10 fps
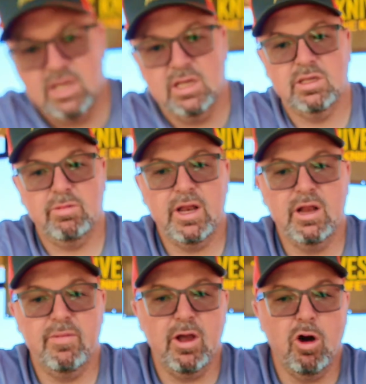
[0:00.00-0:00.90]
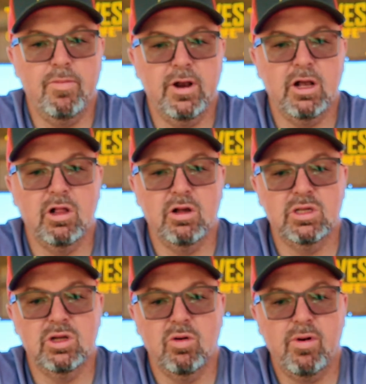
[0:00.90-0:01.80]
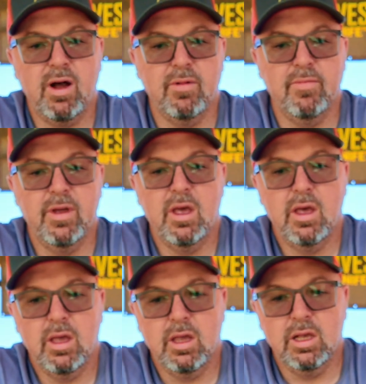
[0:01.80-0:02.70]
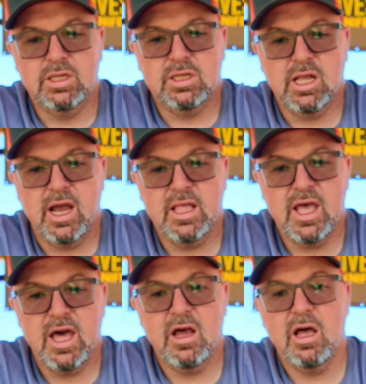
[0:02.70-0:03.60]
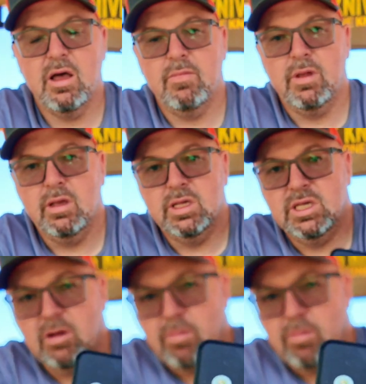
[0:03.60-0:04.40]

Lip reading: thing's ready to be opened and closed, no problem. You slide that up, you see